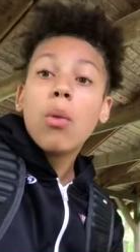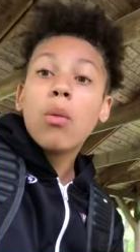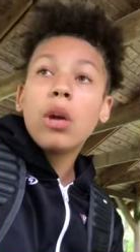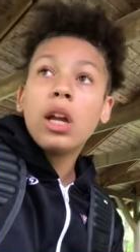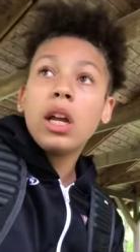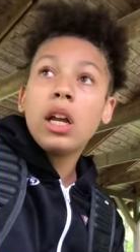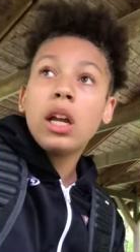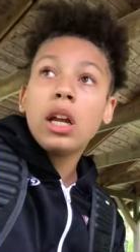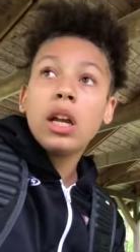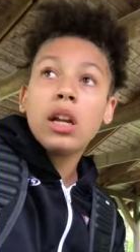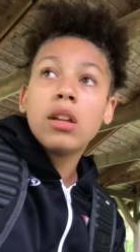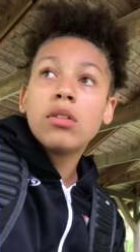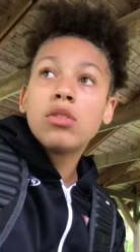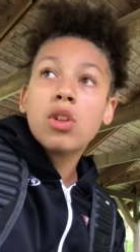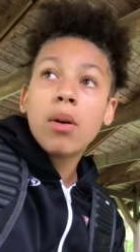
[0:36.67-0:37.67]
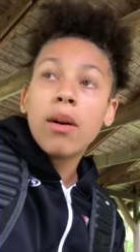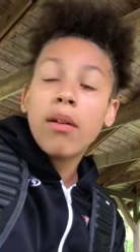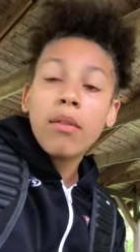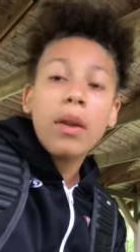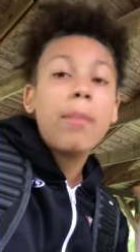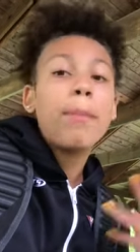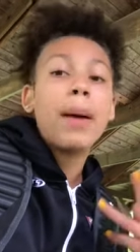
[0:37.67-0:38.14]
We don't
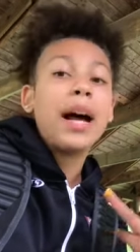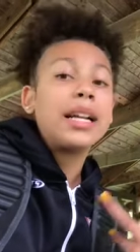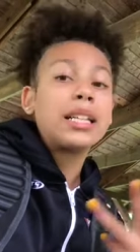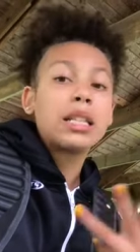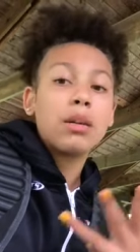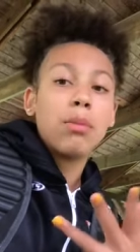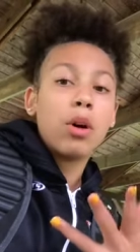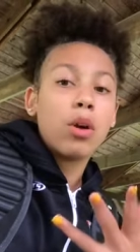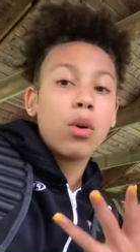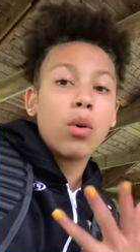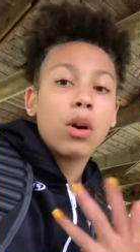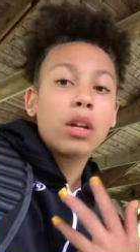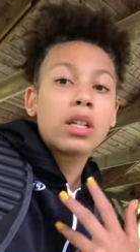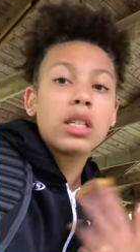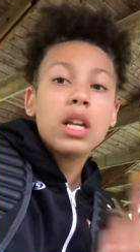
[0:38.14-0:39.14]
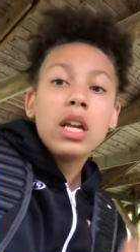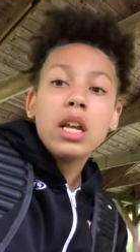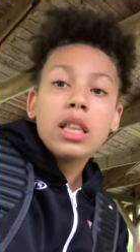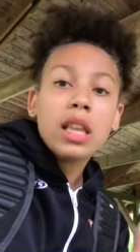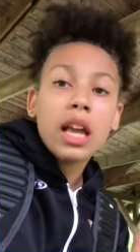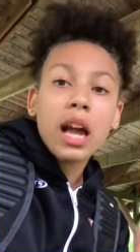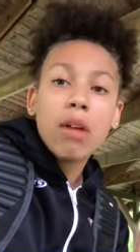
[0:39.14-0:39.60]
have any basketball courts.
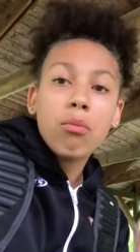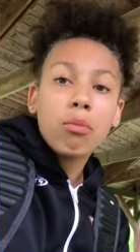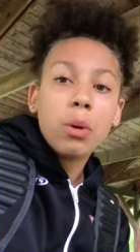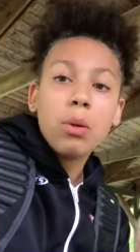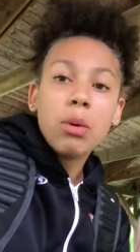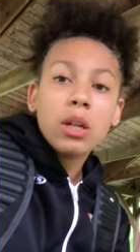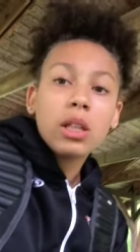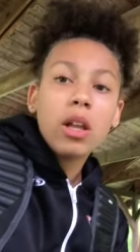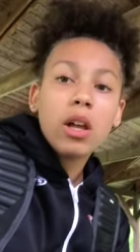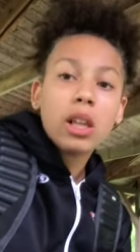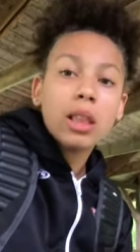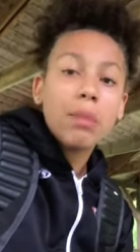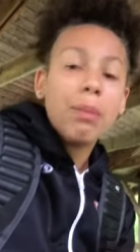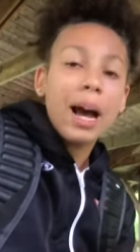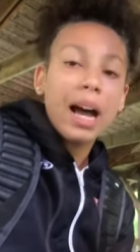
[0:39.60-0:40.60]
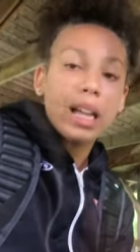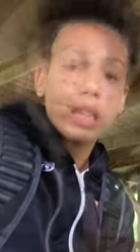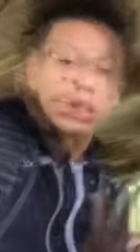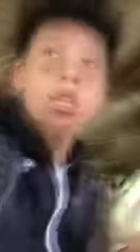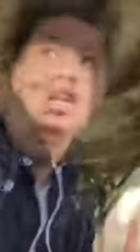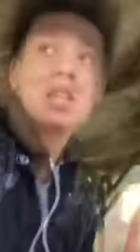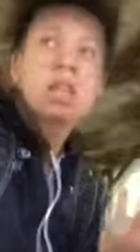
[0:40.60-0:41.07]
They ha- won't unlock the
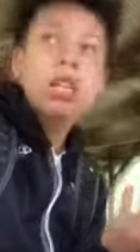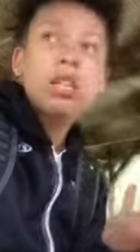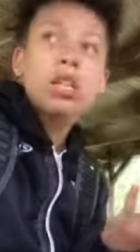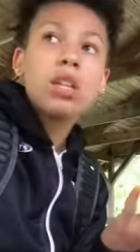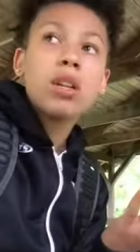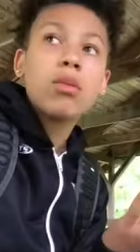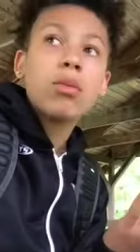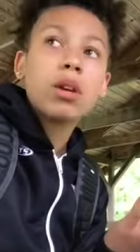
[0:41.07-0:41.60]
bathrooms. Literally nothing to do.